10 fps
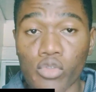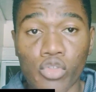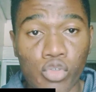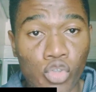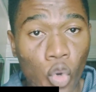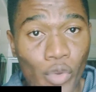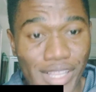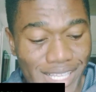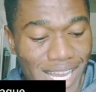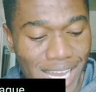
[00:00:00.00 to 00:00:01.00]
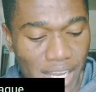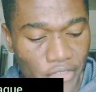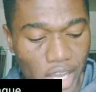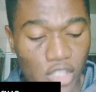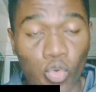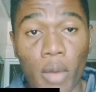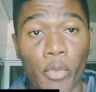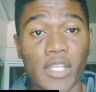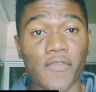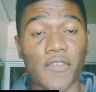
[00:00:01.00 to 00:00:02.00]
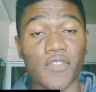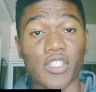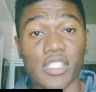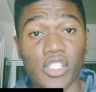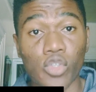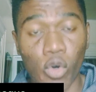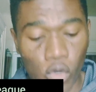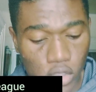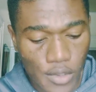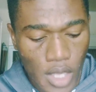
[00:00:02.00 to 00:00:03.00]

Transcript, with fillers: should not win either half at 1.56 odd.